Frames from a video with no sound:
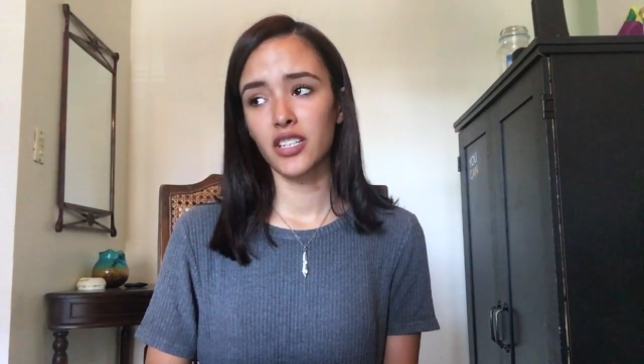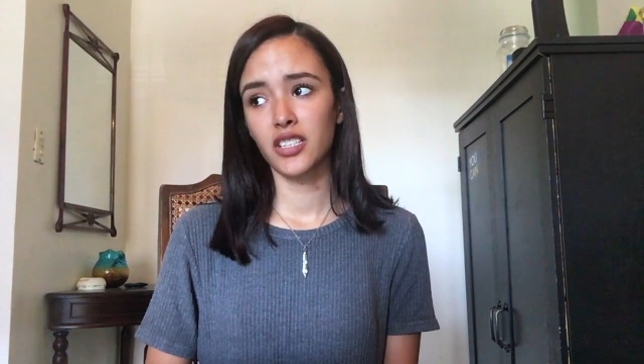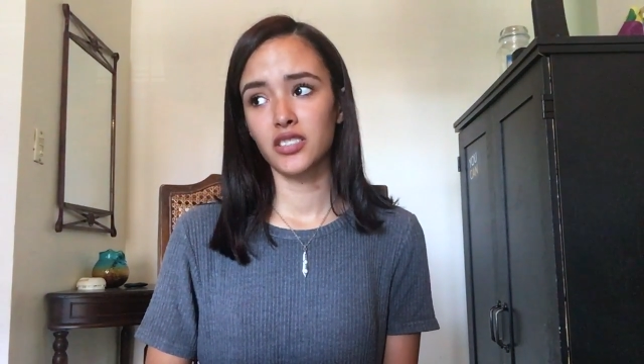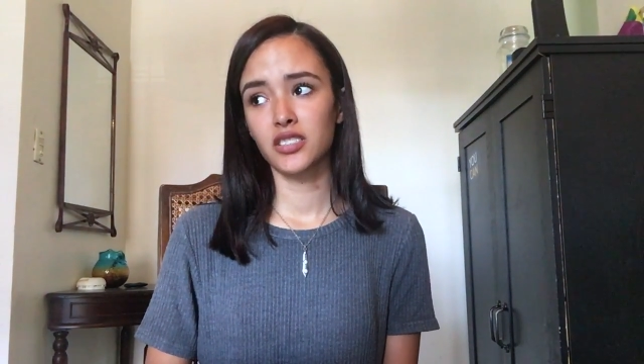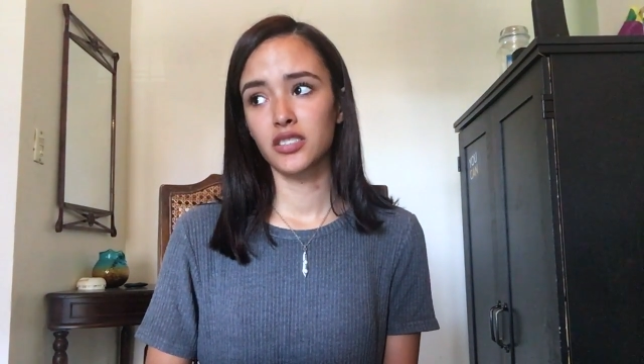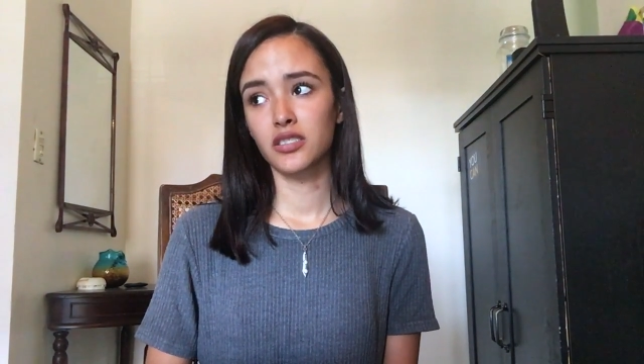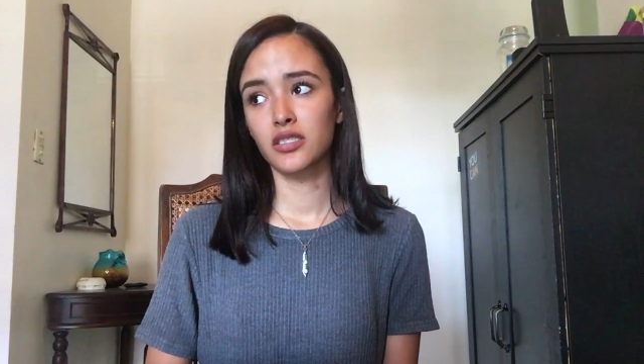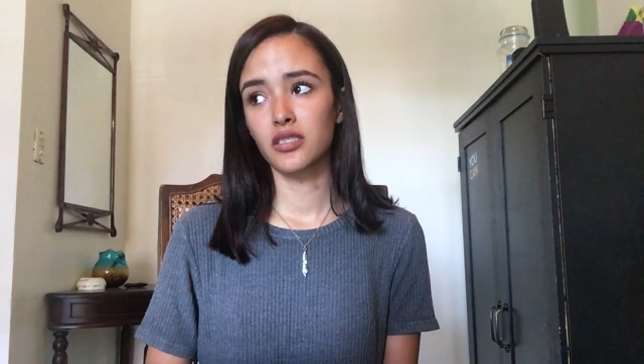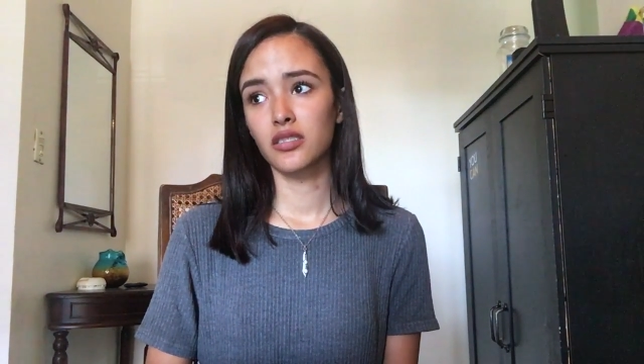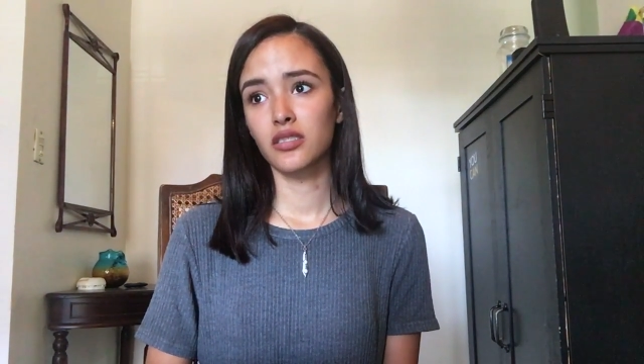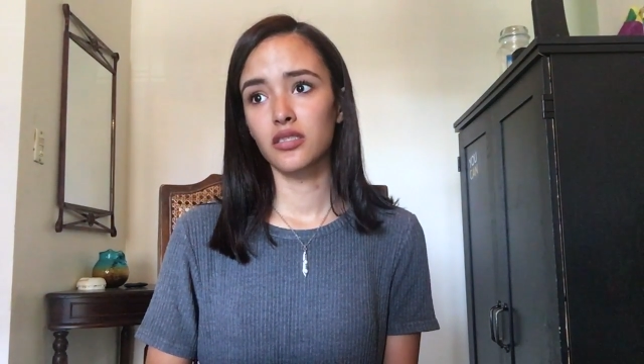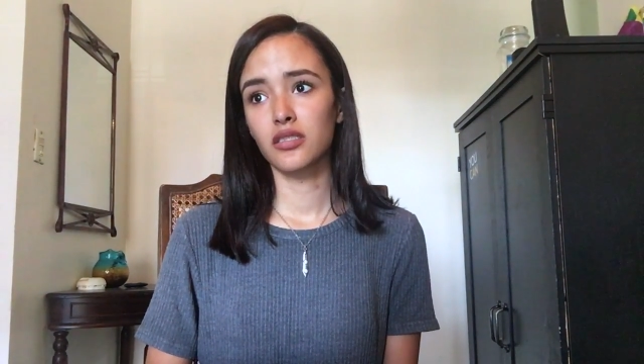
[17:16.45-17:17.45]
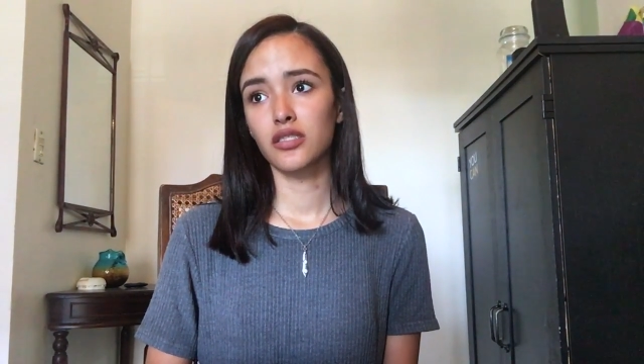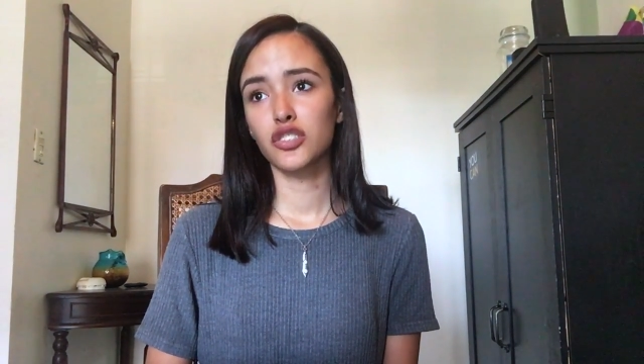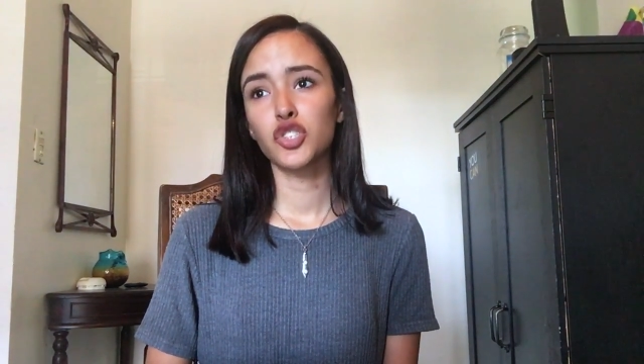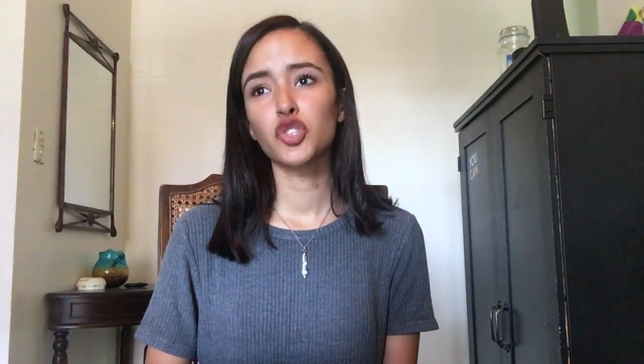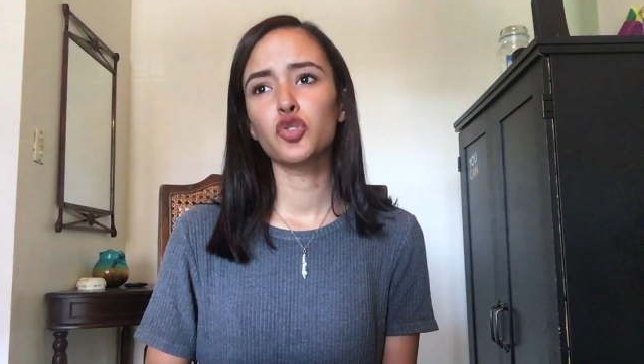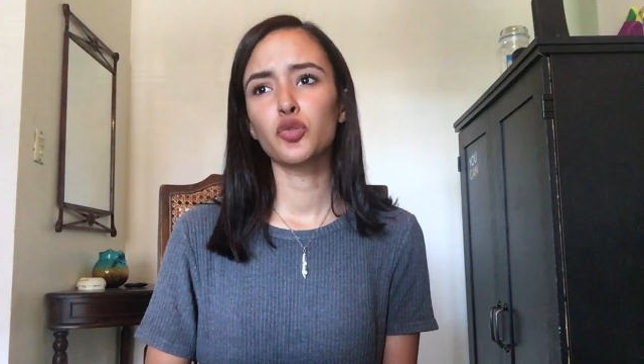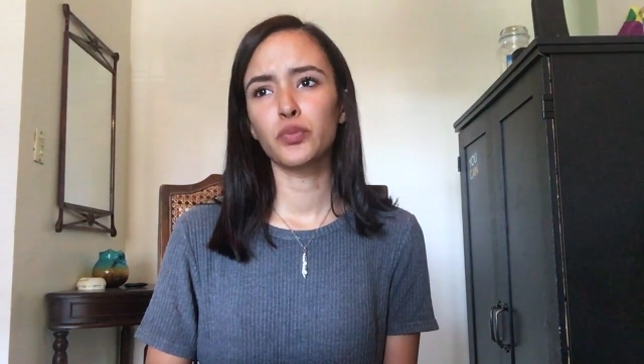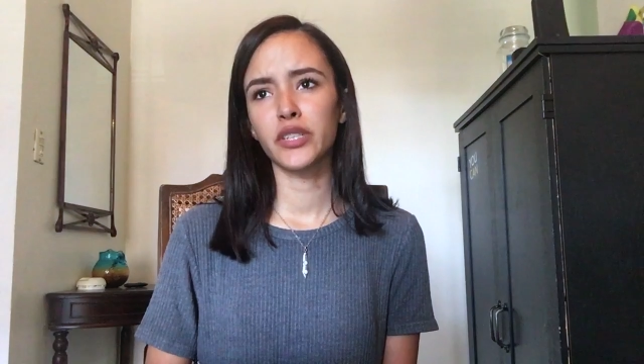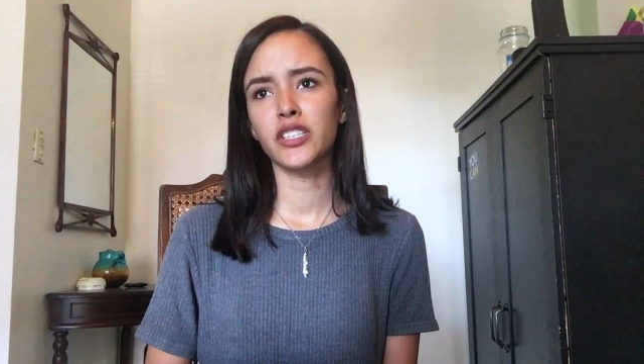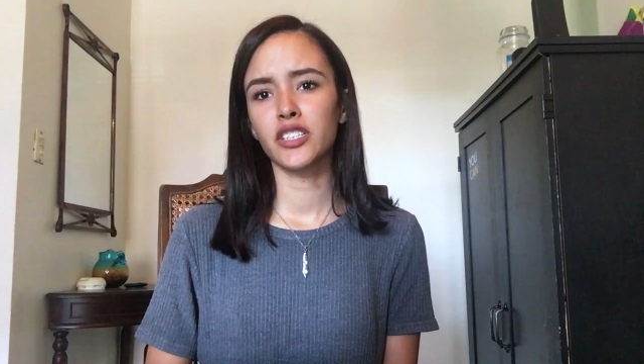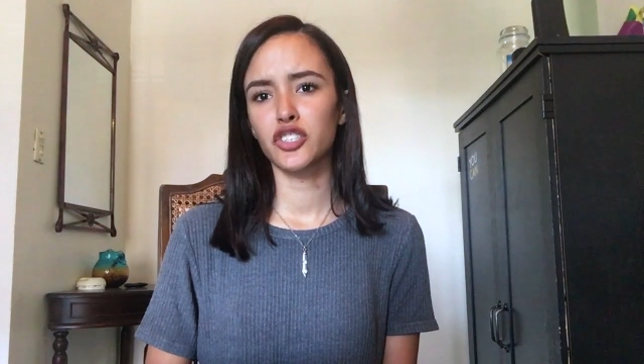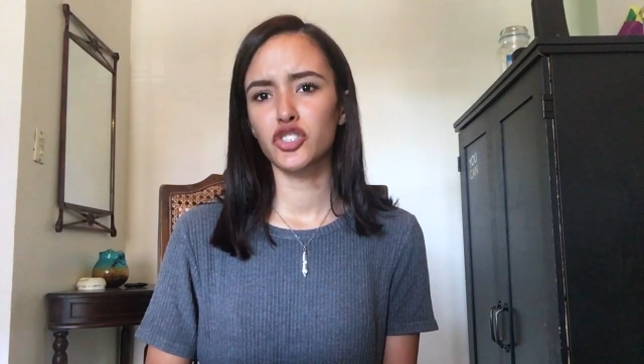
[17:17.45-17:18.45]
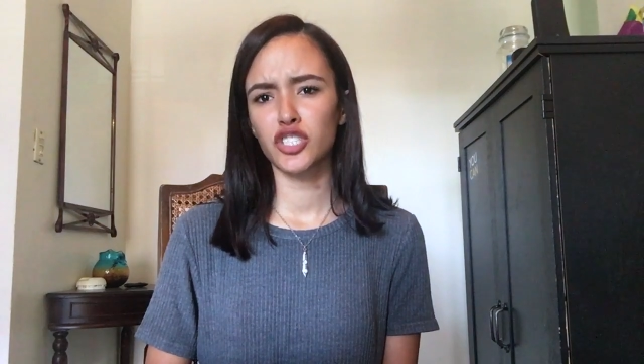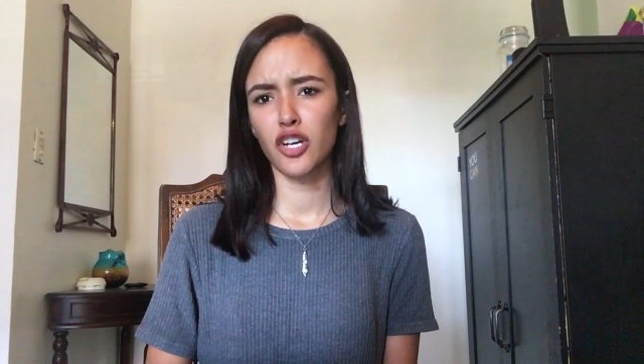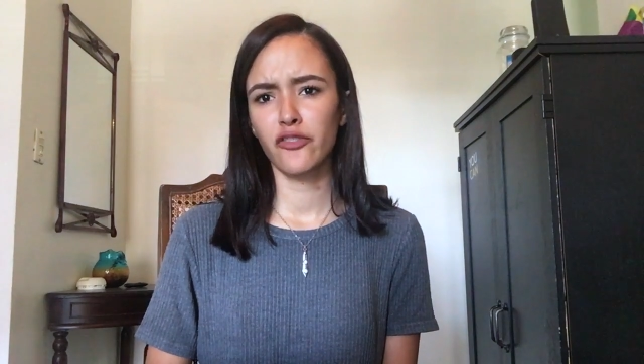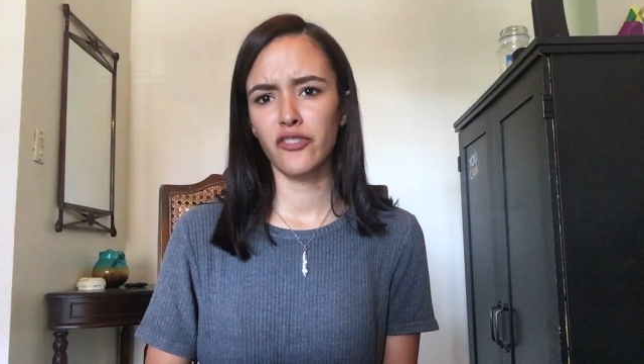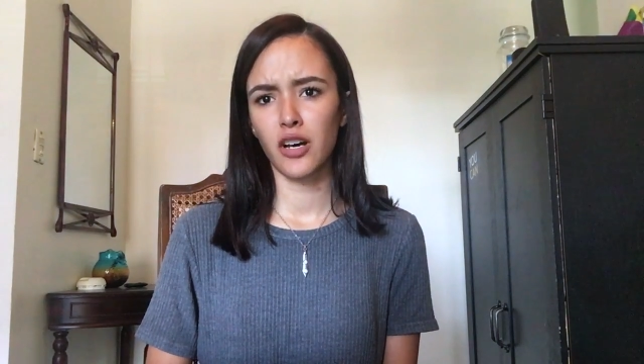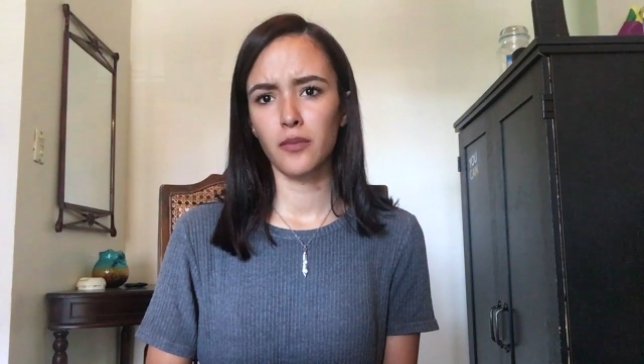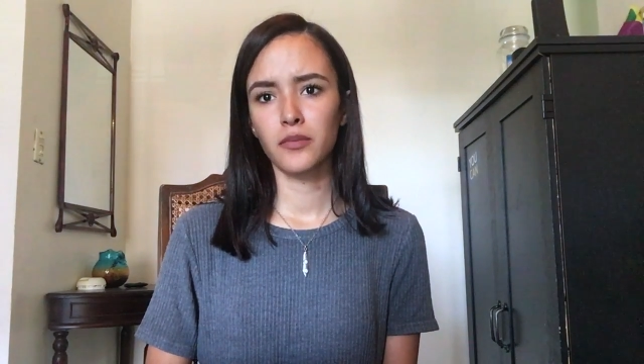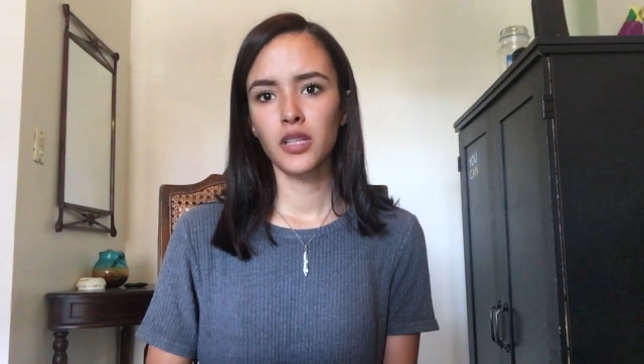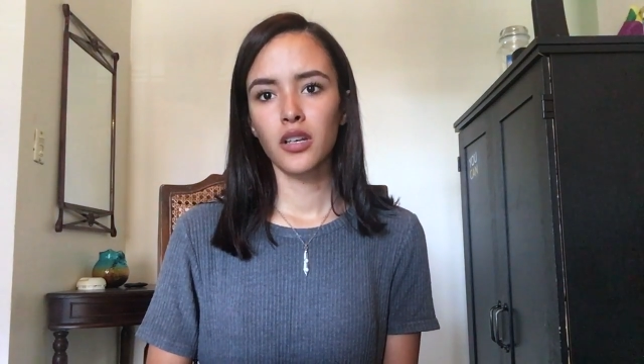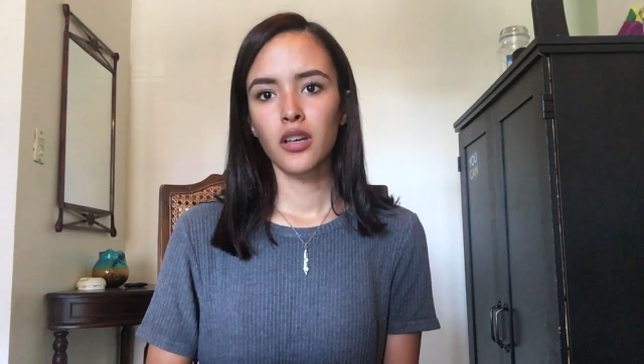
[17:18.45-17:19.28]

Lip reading: is you beating yourself up